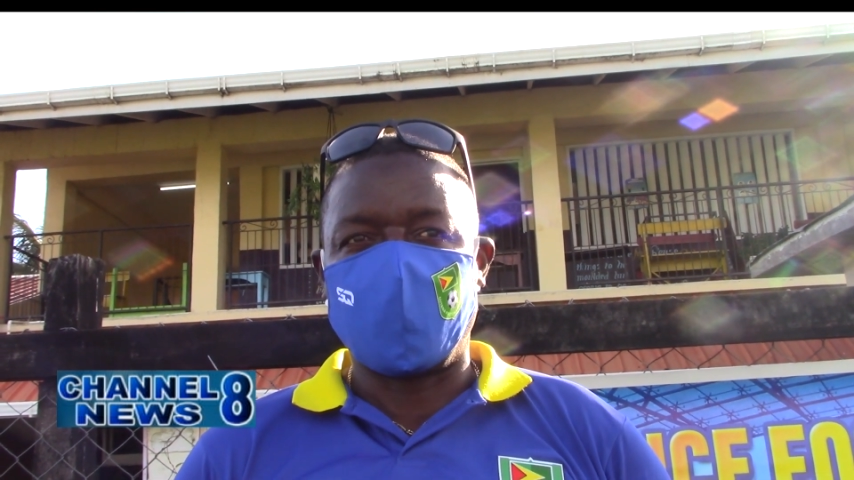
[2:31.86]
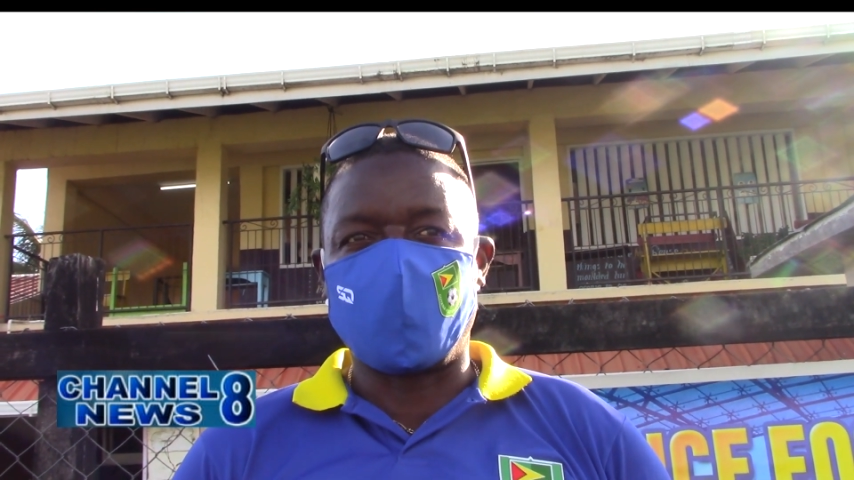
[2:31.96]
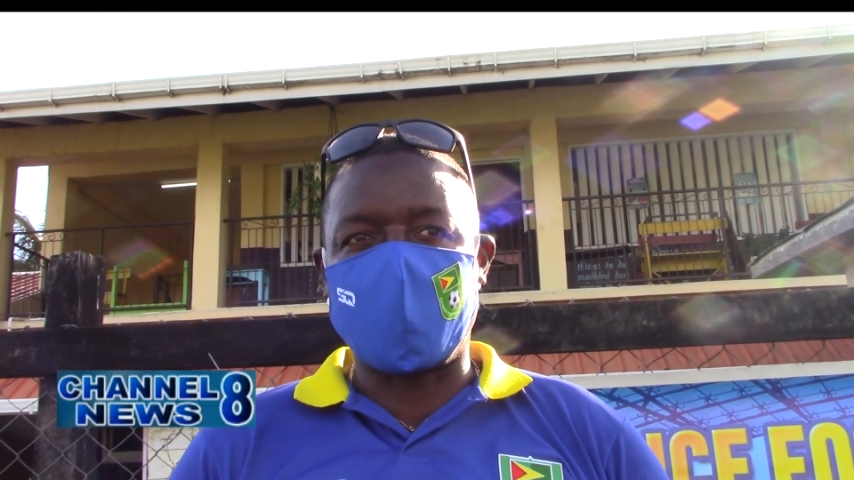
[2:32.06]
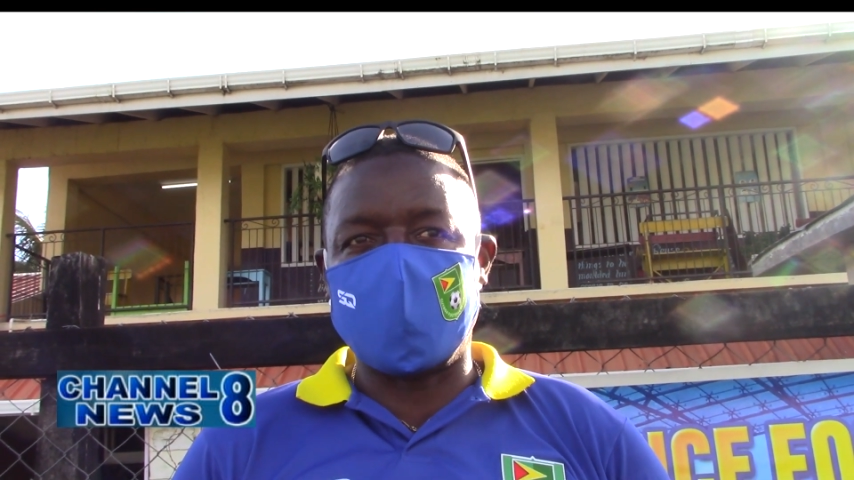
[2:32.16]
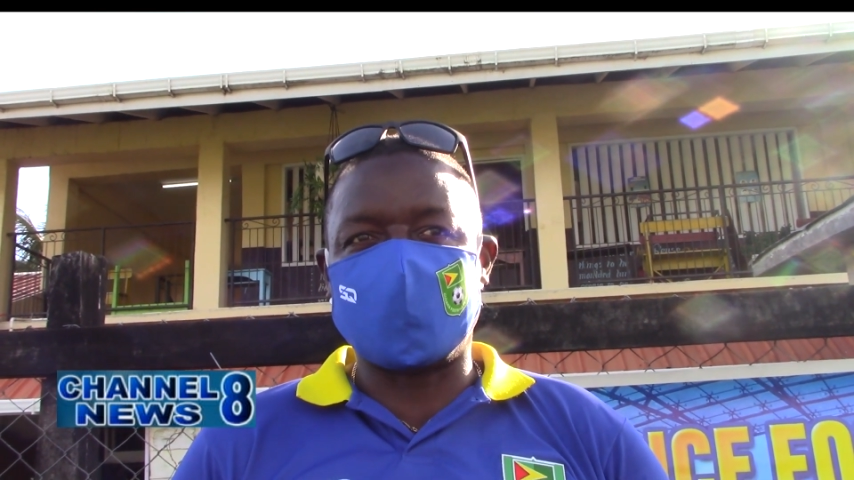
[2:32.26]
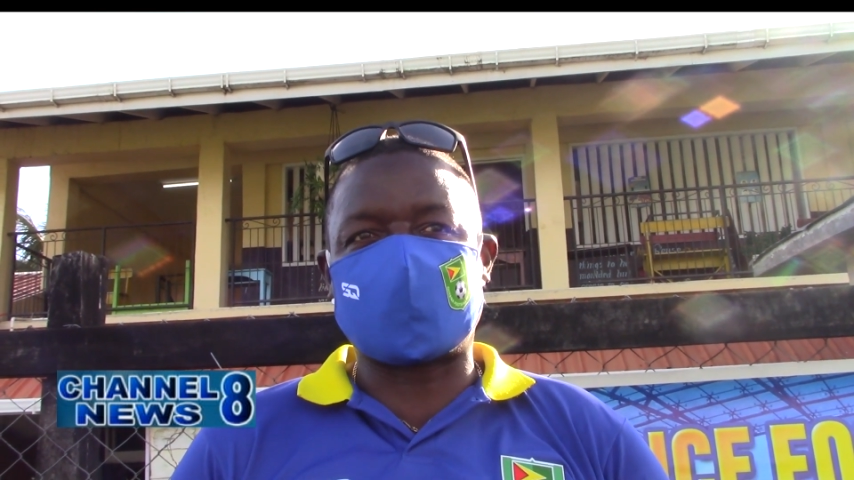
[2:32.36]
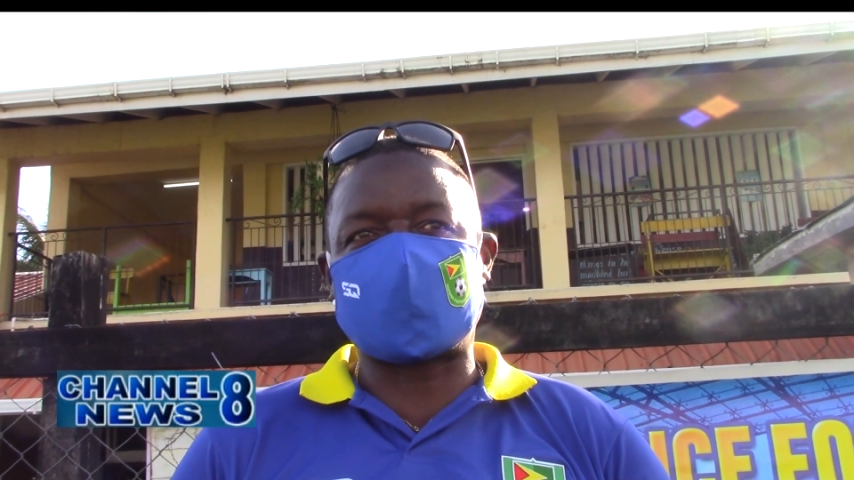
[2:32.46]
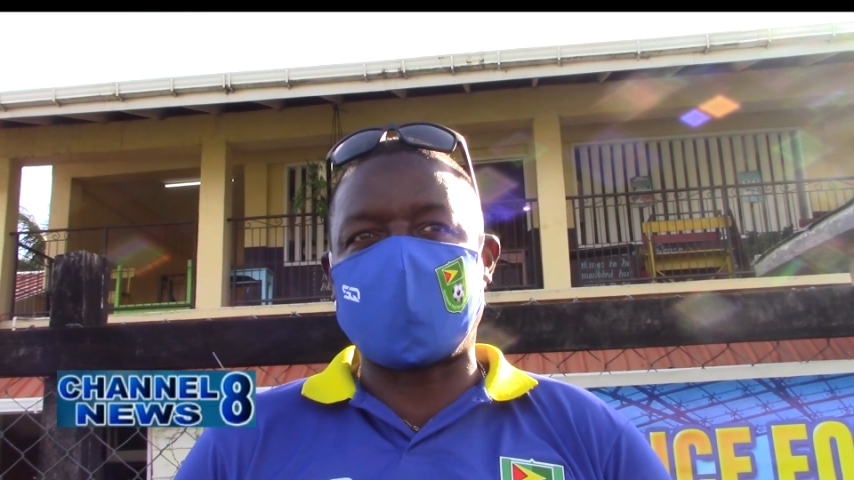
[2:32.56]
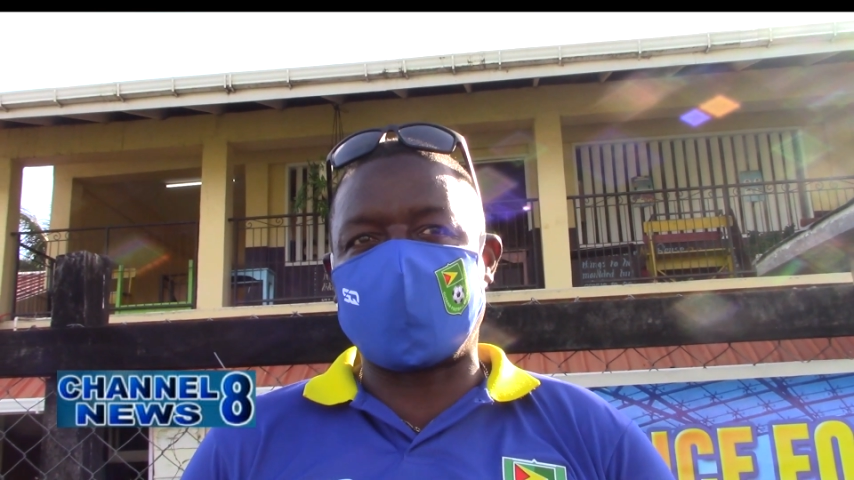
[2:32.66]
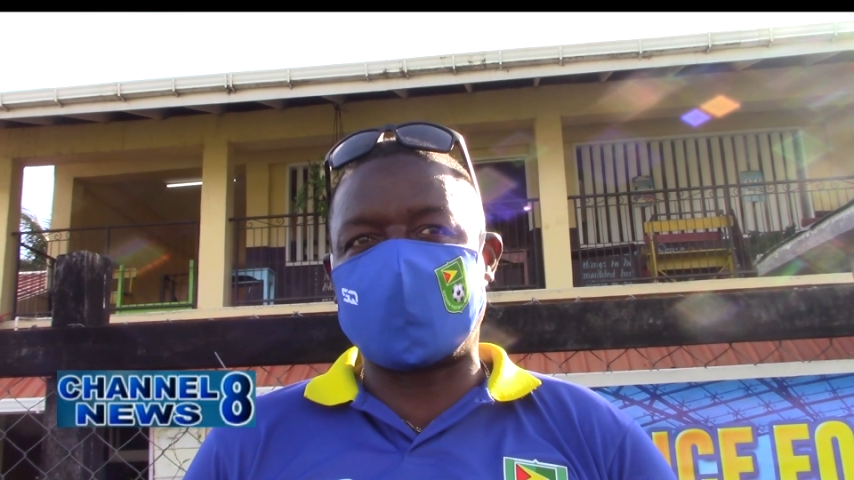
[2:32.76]
While it's
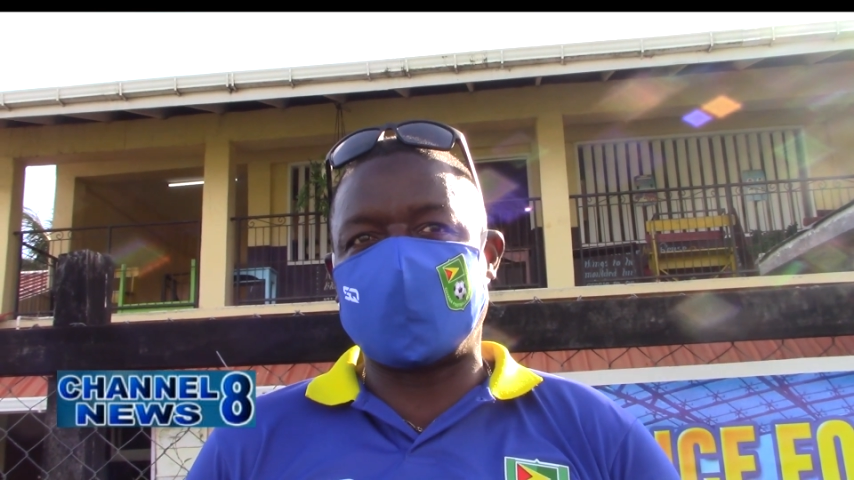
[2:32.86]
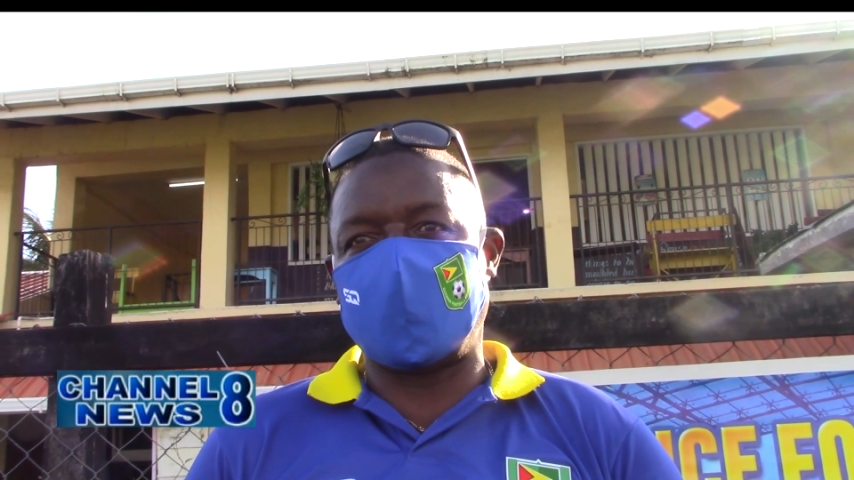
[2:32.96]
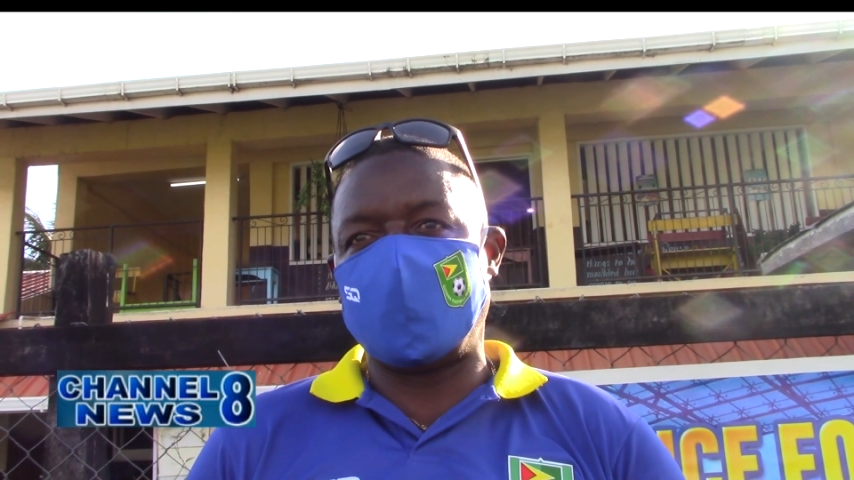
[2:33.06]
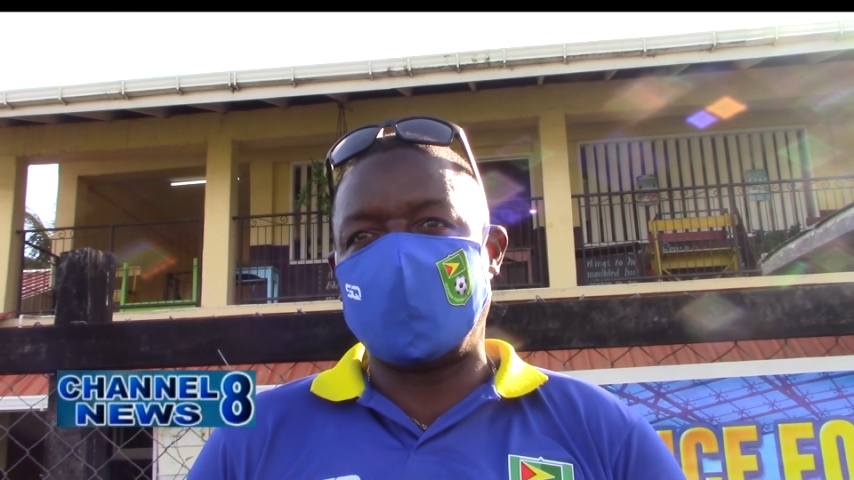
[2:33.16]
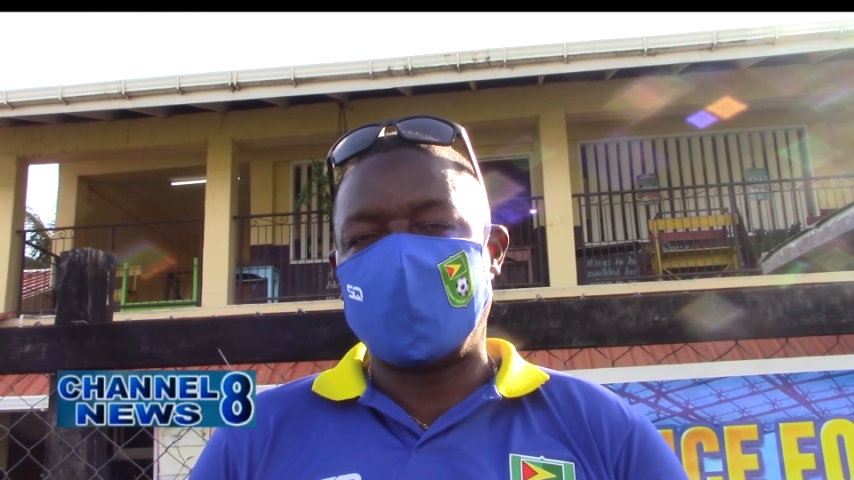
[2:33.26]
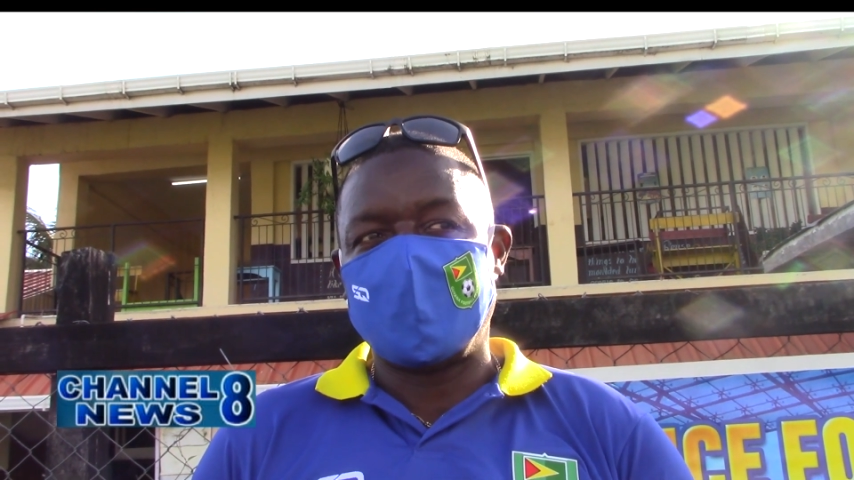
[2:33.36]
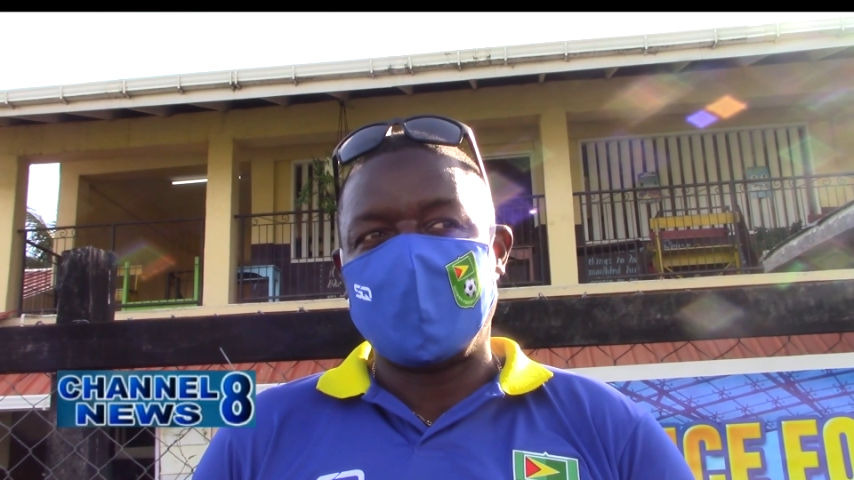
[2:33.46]
targeting